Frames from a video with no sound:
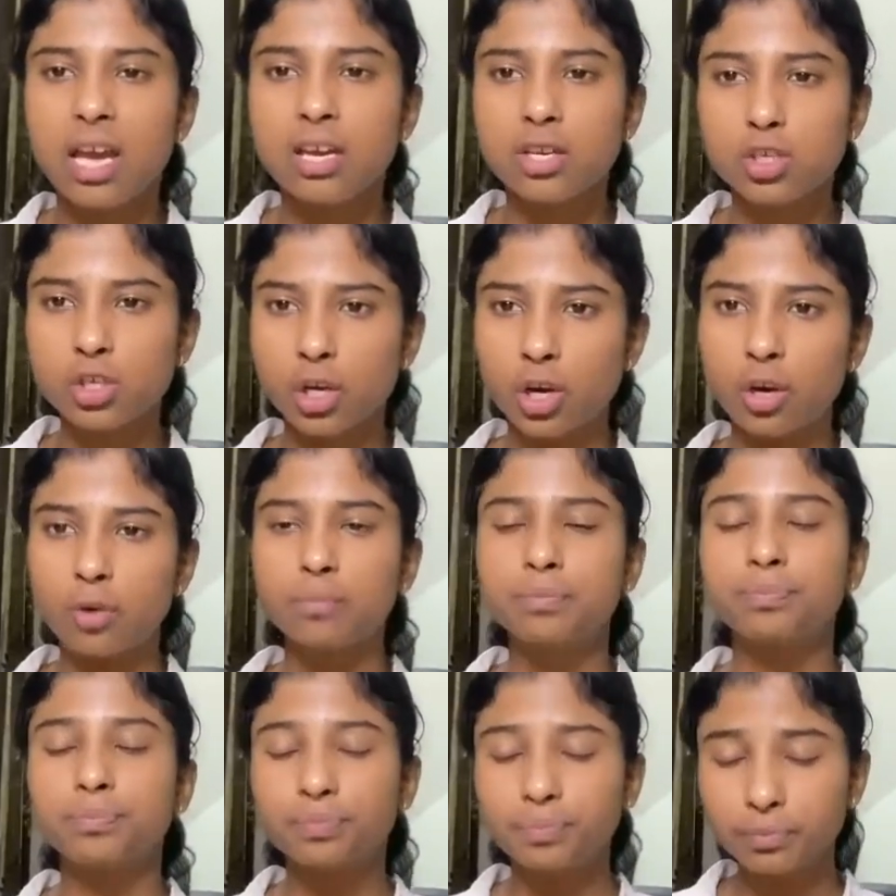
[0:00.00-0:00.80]

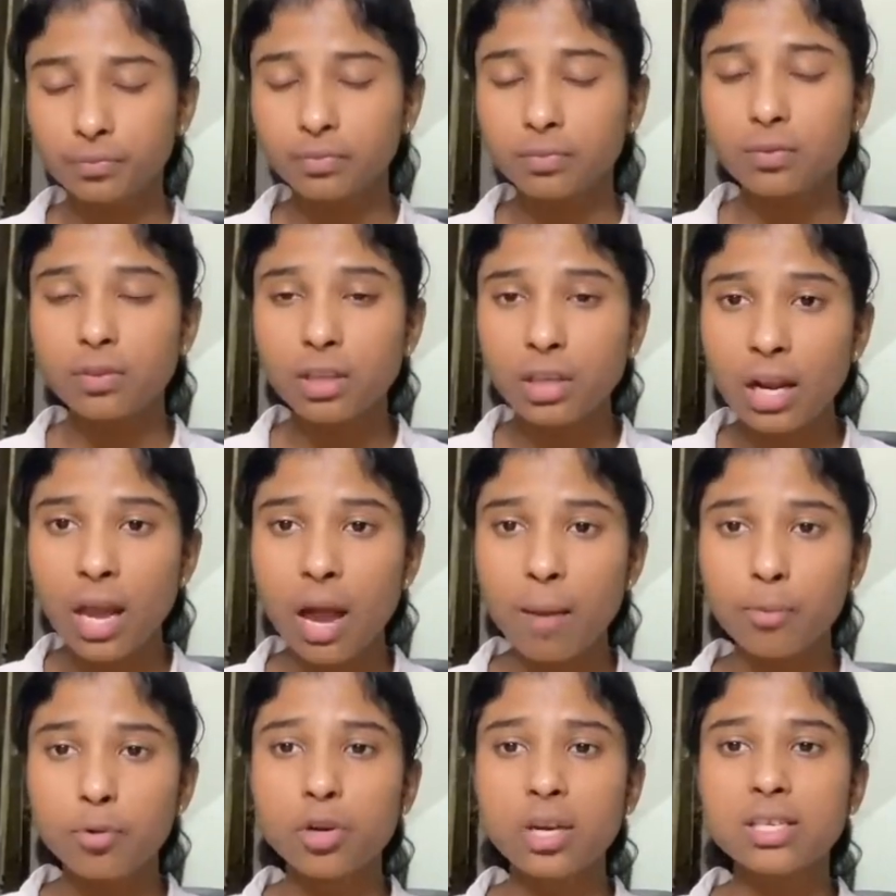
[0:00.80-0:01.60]
So
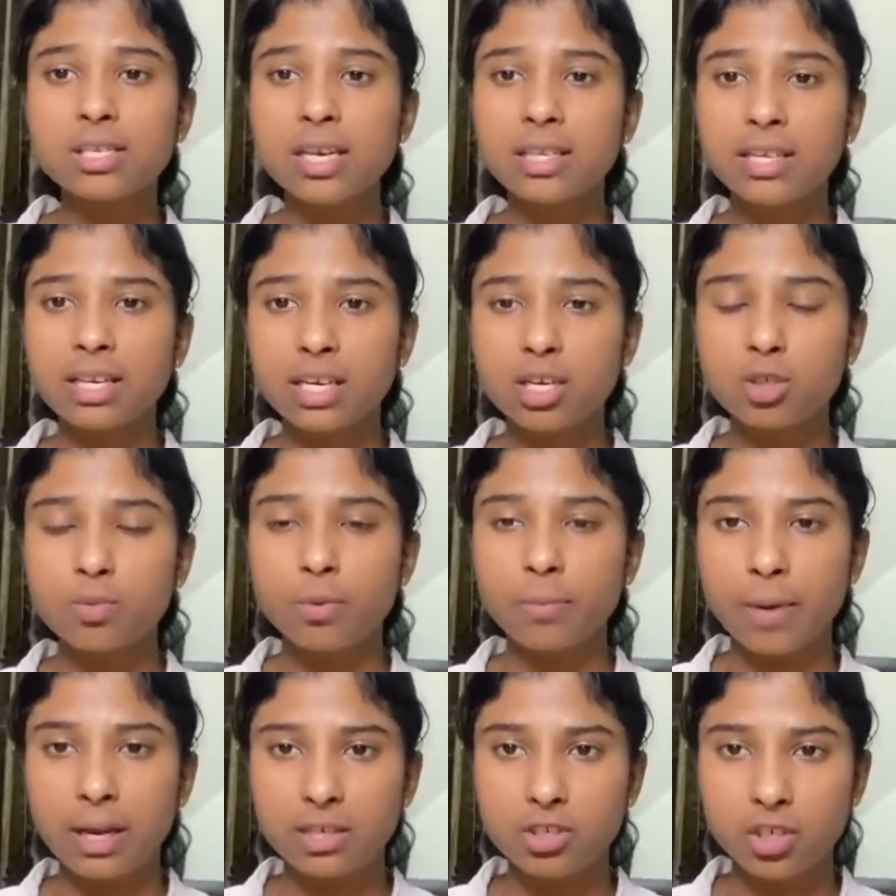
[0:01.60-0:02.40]
ab unke saath English
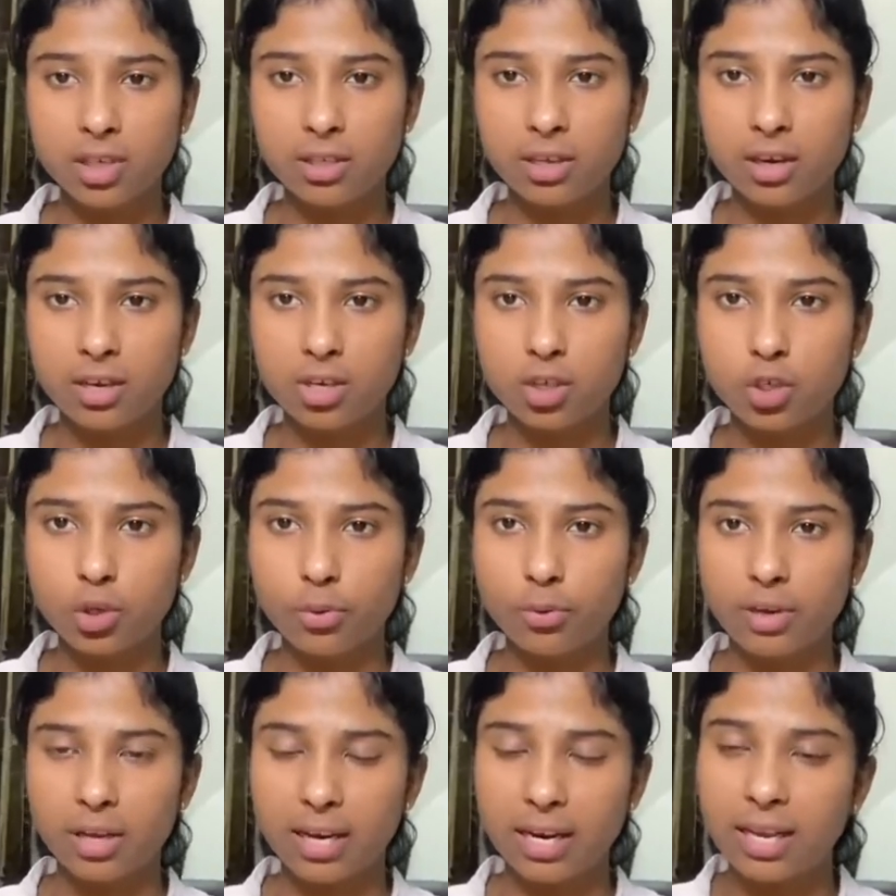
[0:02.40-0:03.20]
mein baat cheet karne
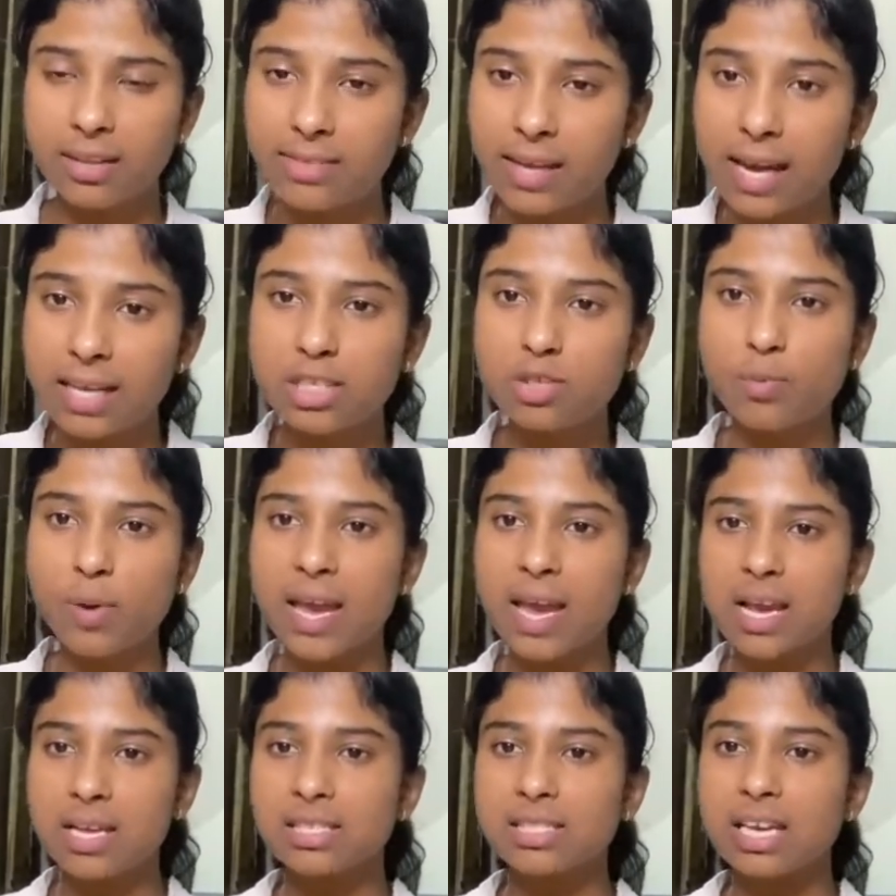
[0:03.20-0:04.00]
shuru karenge. That's
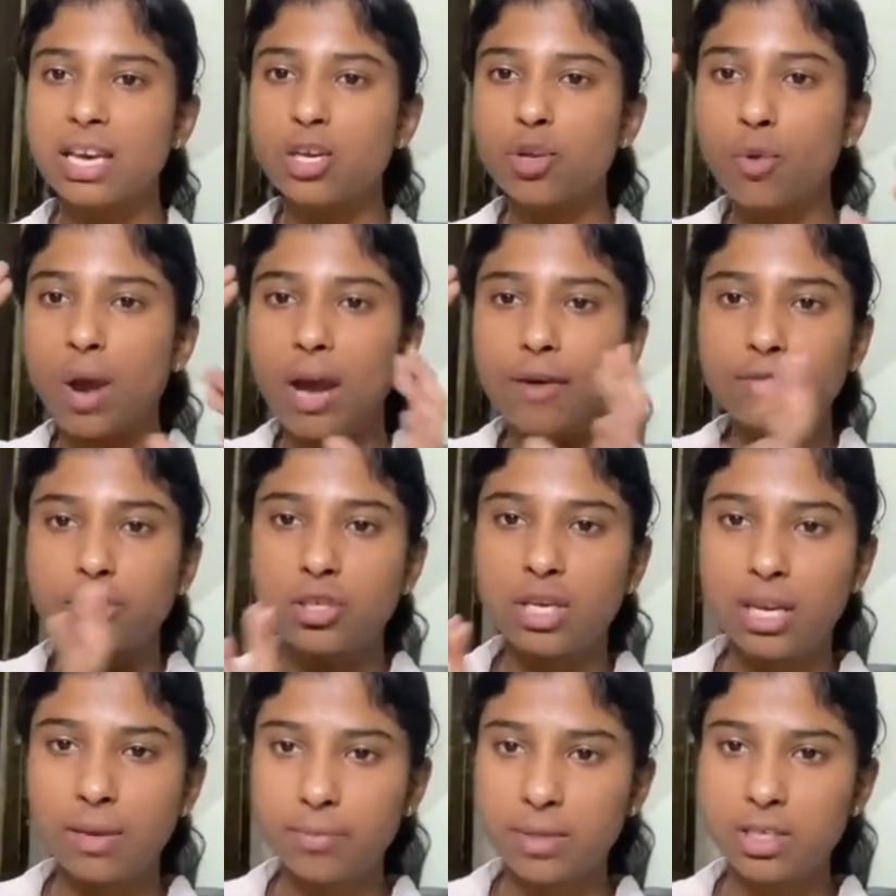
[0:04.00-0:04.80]
why I said you have to
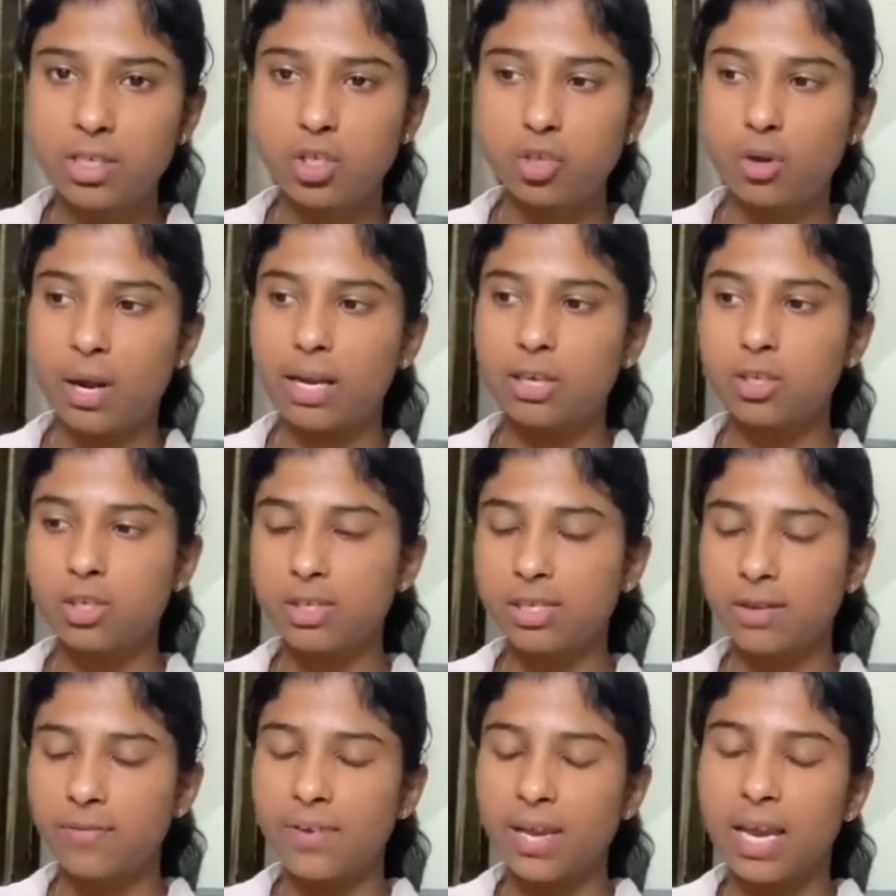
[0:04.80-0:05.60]
keep the
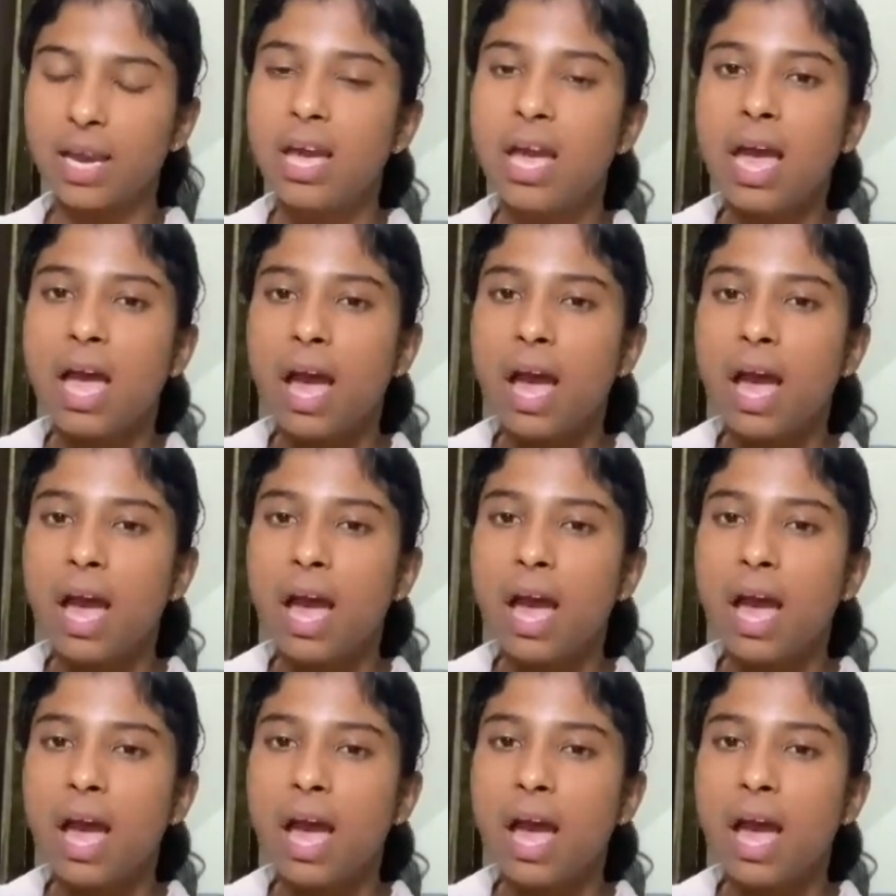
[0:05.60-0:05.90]
distractions away.